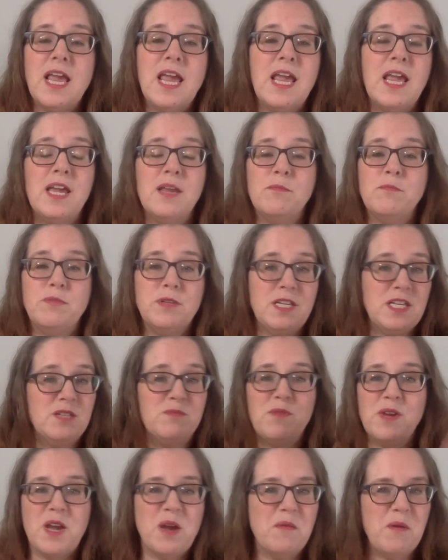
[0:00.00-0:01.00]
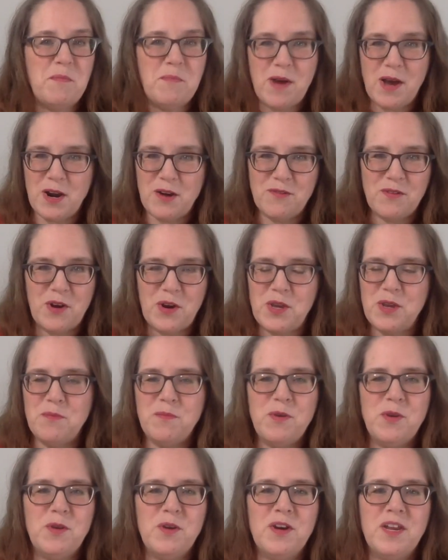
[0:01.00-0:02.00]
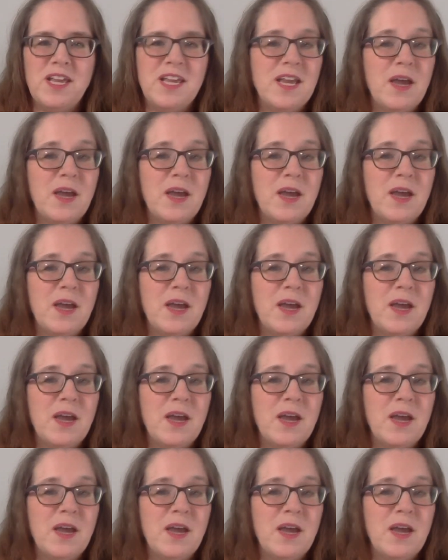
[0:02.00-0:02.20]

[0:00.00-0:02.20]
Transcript: and please become a part of our community.